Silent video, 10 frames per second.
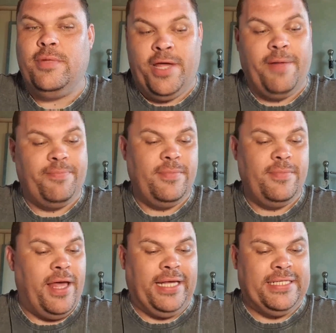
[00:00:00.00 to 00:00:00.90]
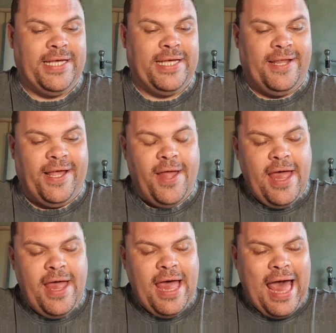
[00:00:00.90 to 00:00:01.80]
Yeah, exactly.
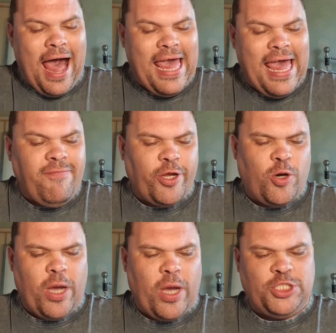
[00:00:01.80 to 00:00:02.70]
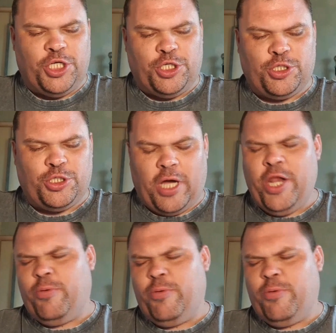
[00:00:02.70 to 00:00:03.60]
I have got a question.
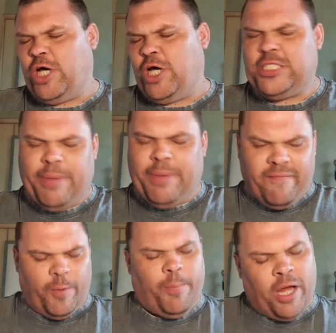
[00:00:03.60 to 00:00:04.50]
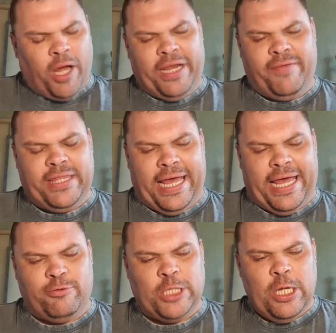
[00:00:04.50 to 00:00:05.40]
I know we talked about football and
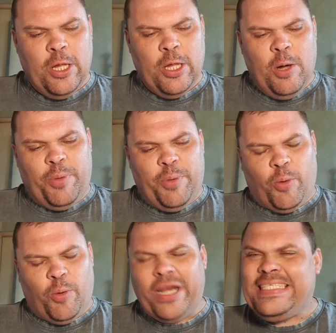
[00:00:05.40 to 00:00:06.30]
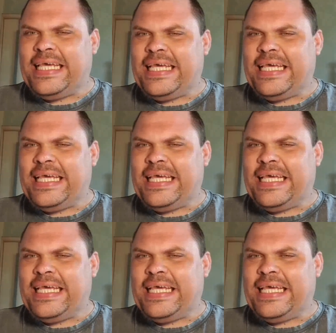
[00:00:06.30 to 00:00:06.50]
everything else, but I wanted